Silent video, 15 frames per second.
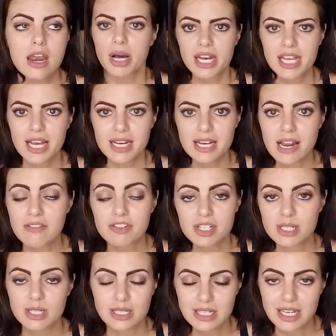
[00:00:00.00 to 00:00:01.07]
But he had never
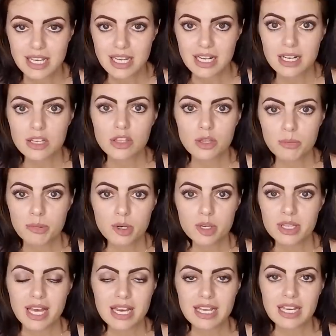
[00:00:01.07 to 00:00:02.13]
seen the
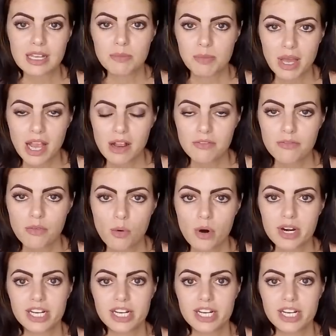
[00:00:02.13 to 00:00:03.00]
bird that he had paid for.